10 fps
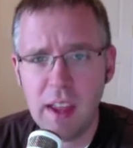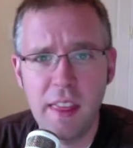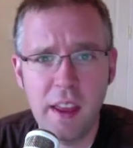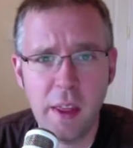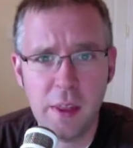
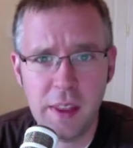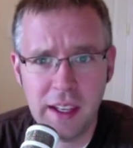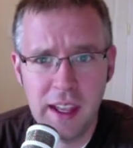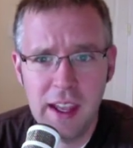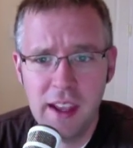The other
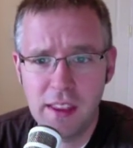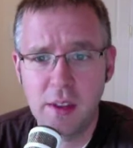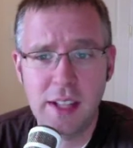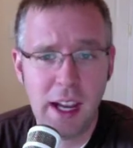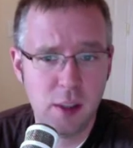
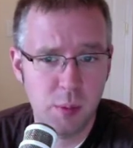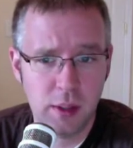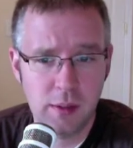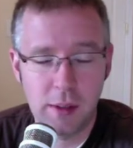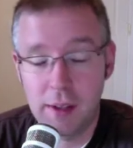
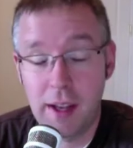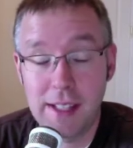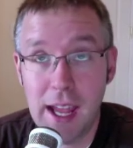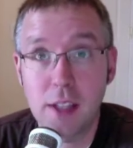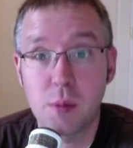textbook, well, not
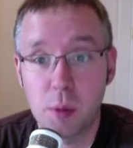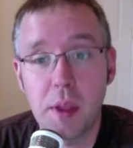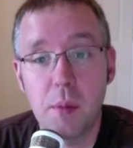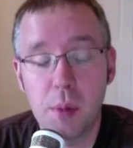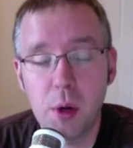textbook, but the
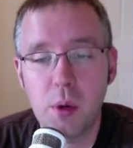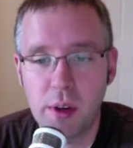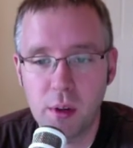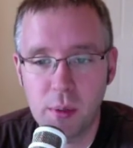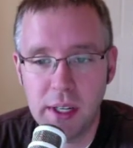other book we're
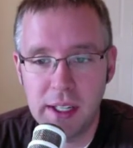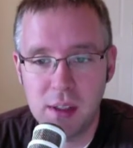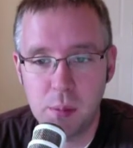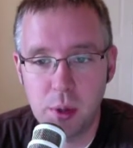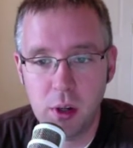going to read is
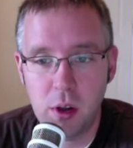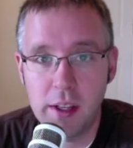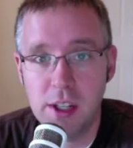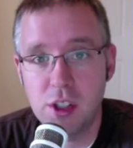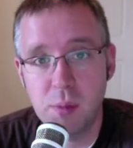a book called
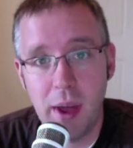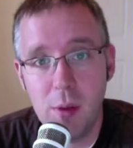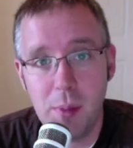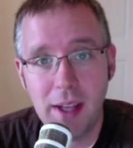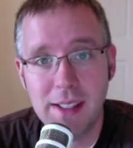
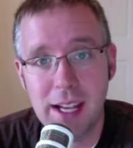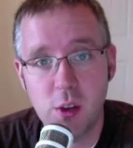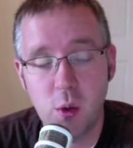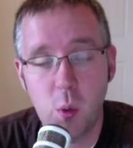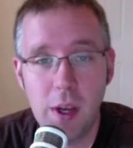Ishmael by
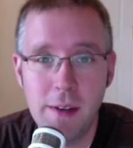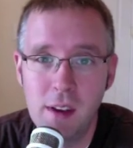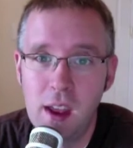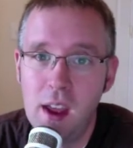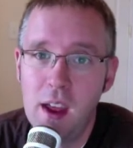Daniel Quinn.
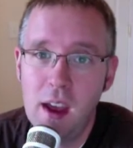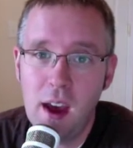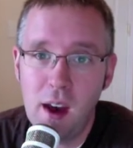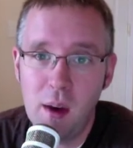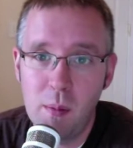
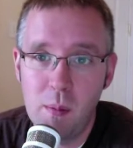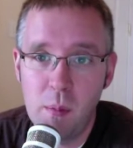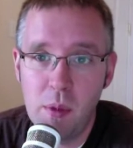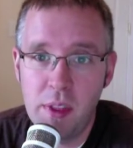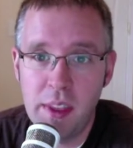
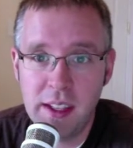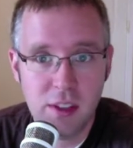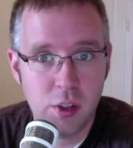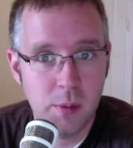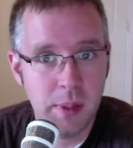This
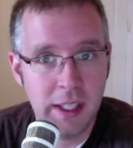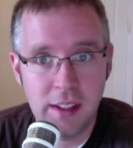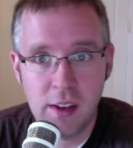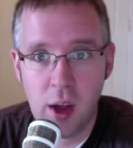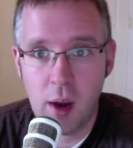should be
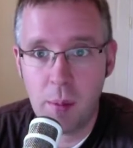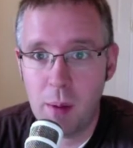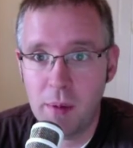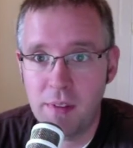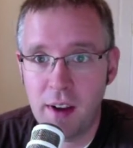not a
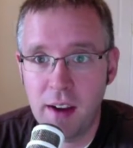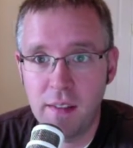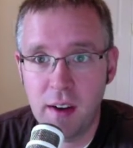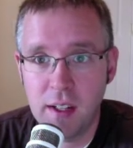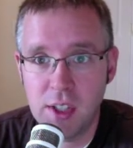problem to find,
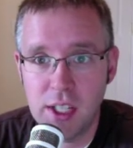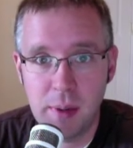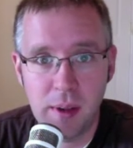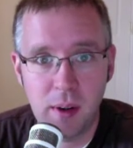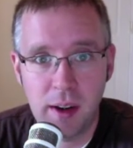very
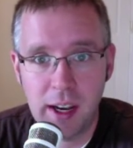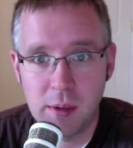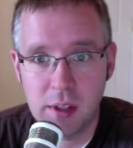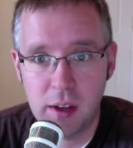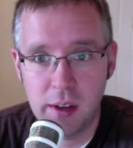cheap, either on
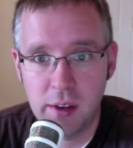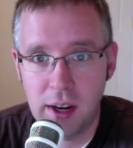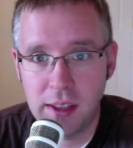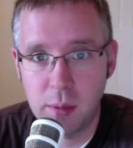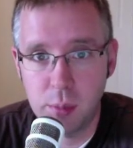Amazon or
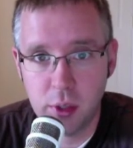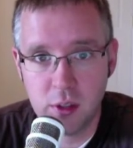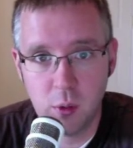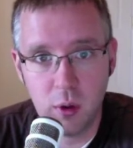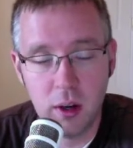at the
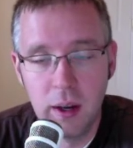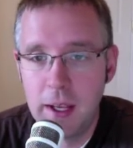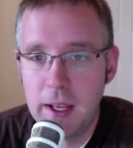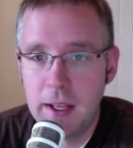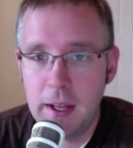bookstore.
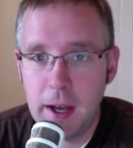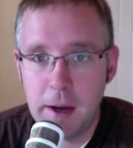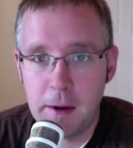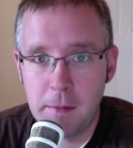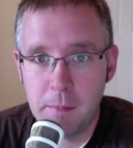
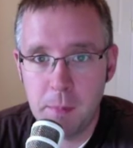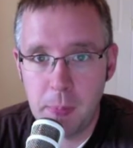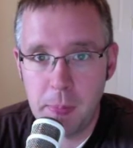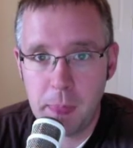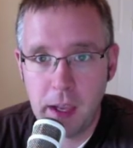
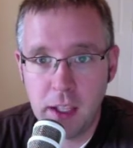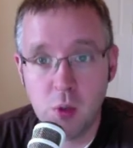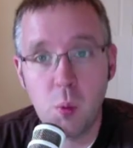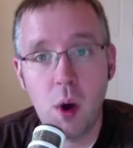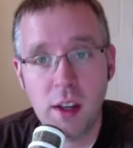
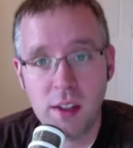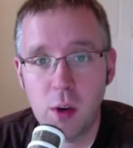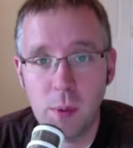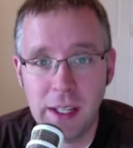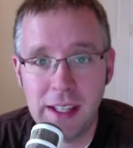You want to
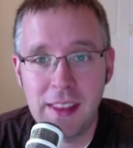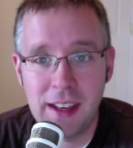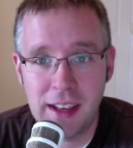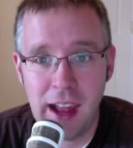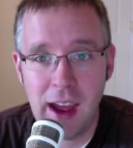start reading that
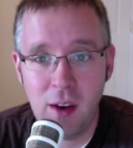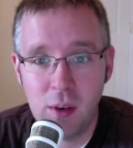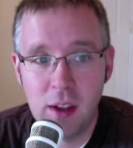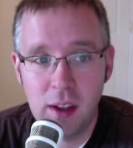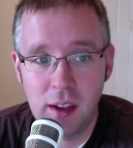now.
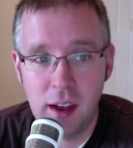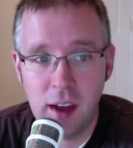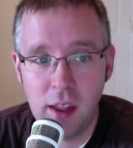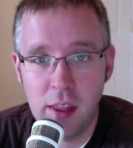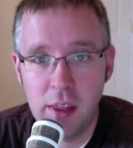
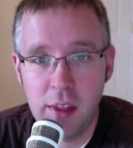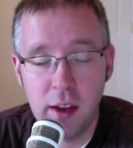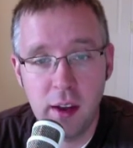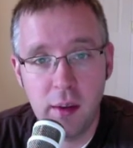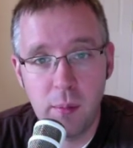
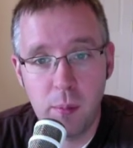The